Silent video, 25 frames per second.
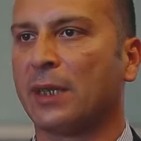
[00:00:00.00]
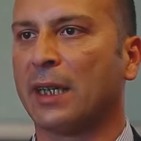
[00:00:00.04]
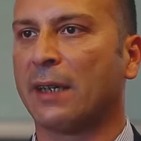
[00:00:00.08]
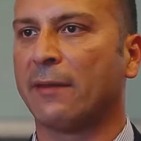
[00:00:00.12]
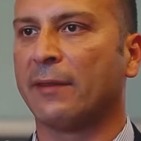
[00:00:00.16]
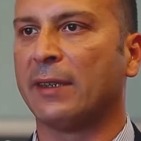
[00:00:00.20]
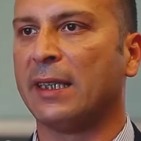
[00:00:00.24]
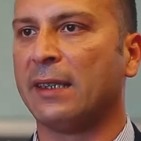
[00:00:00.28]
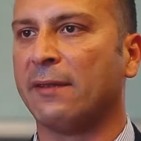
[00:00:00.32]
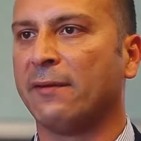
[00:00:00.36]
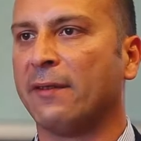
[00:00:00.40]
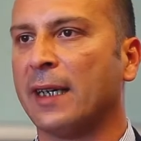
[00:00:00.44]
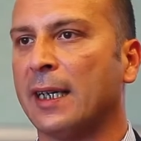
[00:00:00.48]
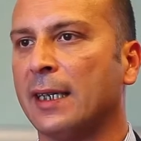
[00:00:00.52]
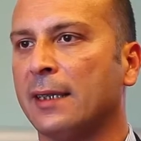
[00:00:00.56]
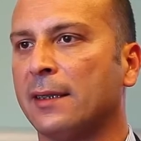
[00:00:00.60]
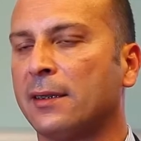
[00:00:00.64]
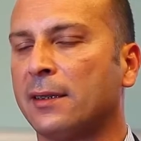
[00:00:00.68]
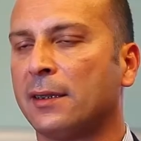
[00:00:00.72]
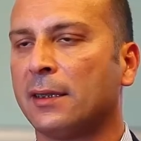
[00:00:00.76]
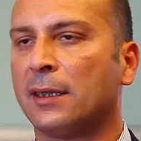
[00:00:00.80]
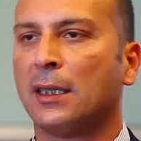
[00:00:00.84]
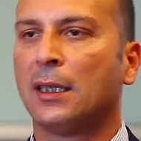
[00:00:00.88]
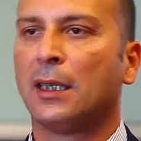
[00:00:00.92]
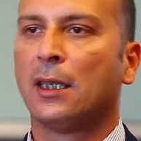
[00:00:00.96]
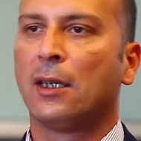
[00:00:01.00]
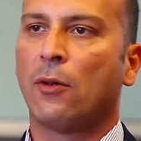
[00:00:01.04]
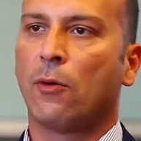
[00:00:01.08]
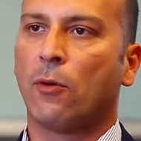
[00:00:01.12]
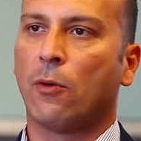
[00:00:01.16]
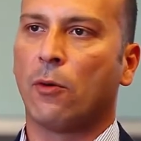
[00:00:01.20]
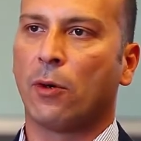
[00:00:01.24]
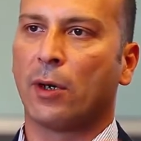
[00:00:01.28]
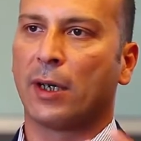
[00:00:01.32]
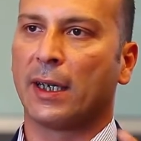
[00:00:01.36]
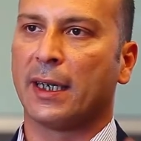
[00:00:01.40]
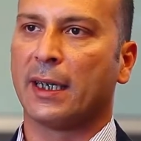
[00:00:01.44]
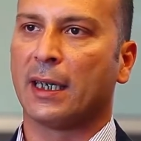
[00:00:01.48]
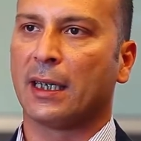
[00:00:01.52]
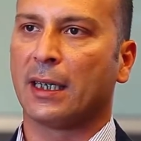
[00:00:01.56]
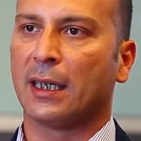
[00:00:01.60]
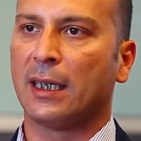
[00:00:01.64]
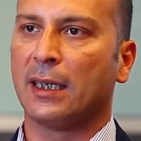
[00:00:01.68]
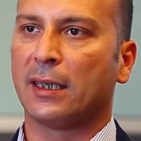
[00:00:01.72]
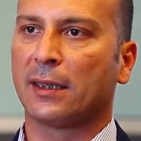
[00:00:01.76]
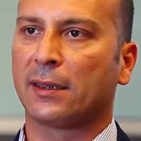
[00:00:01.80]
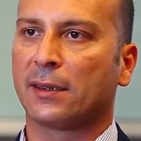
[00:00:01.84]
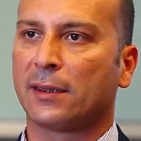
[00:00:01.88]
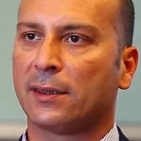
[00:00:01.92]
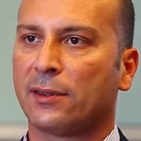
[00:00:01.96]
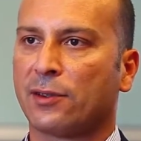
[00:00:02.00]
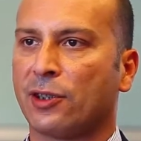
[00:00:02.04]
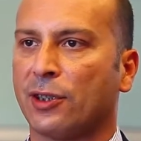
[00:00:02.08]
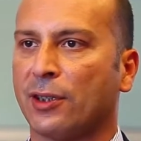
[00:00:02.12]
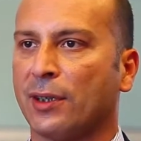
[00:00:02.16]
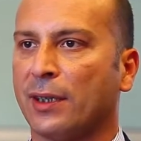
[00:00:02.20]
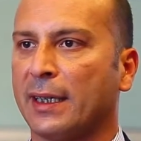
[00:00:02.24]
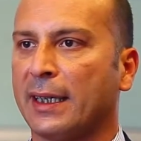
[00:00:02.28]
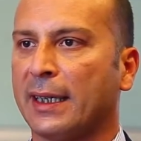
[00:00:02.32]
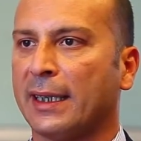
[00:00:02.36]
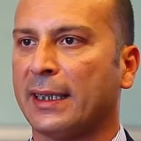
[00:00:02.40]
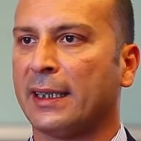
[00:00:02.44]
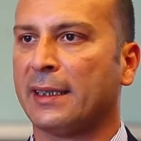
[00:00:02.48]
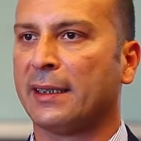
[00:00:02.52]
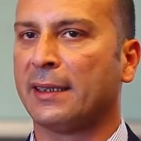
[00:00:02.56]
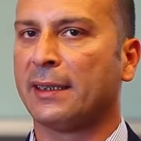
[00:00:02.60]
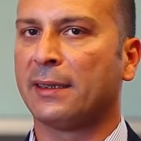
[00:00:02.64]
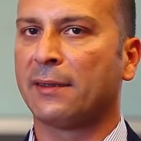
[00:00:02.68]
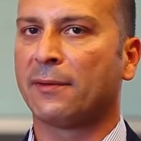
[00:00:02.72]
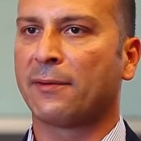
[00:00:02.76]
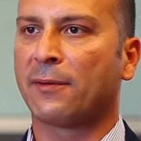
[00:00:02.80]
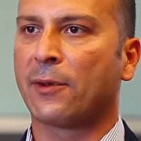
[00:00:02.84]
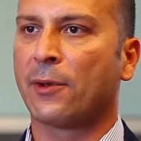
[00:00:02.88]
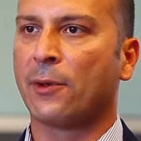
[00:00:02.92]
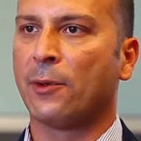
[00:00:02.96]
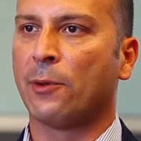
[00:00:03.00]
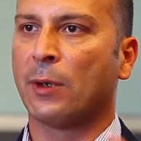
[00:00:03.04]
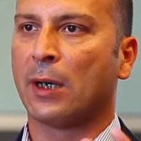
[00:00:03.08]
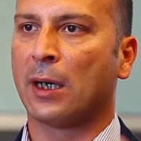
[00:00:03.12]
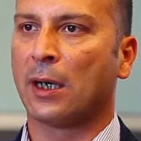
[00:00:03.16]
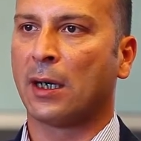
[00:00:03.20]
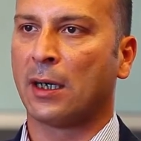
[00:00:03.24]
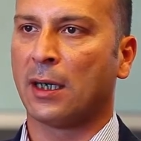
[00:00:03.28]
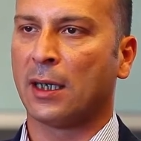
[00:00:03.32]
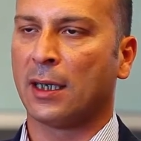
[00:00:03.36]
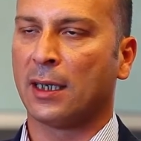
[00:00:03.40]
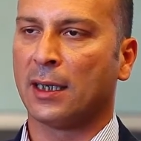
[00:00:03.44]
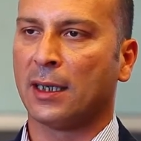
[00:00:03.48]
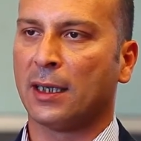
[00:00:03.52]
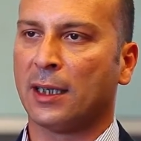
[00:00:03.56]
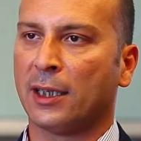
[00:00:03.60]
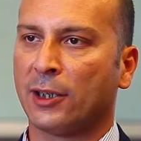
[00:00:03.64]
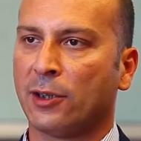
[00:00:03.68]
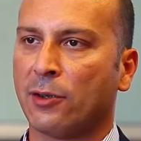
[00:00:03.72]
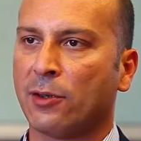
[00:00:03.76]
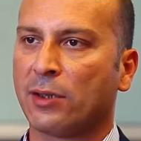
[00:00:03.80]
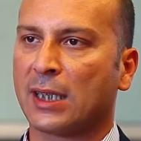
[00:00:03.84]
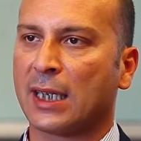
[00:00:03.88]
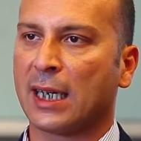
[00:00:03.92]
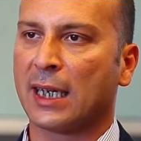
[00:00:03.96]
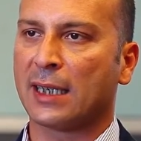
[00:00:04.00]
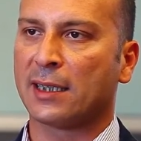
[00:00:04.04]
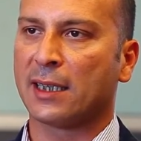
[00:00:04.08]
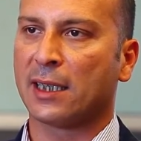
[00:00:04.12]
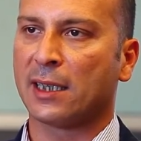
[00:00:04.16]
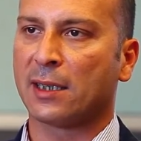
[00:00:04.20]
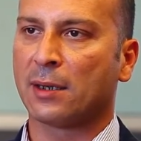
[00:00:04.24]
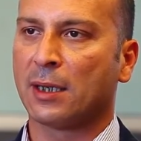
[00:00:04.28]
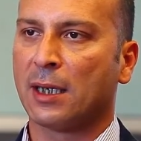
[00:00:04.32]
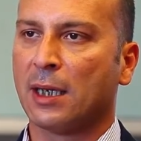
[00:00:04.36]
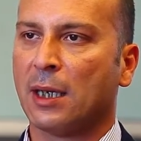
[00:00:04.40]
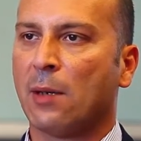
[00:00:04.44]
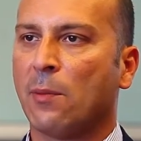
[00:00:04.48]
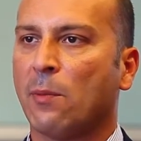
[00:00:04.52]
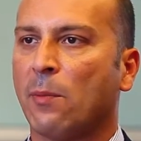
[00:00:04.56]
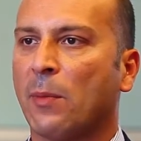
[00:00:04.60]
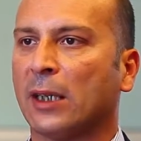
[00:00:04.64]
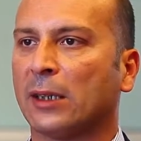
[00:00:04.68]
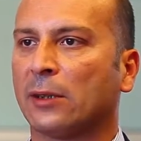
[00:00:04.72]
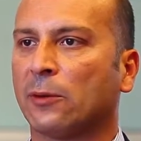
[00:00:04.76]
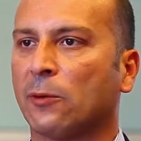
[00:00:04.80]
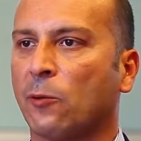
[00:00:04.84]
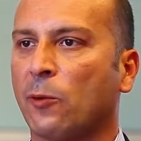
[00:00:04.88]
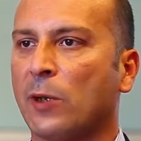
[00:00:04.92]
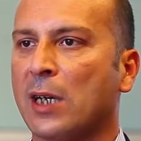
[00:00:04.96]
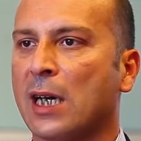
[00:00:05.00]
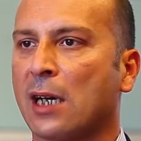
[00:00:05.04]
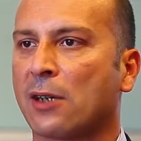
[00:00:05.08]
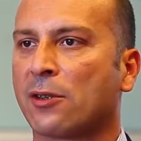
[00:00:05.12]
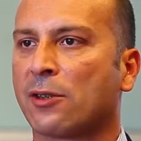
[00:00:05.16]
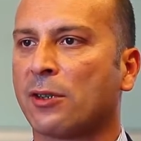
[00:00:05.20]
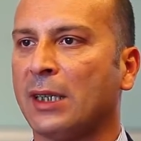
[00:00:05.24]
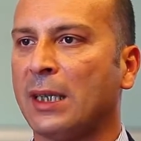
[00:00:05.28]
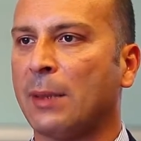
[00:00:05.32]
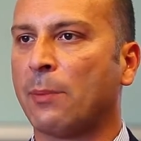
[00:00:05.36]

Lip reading: have an event or an alert generated through our use cases, but we actually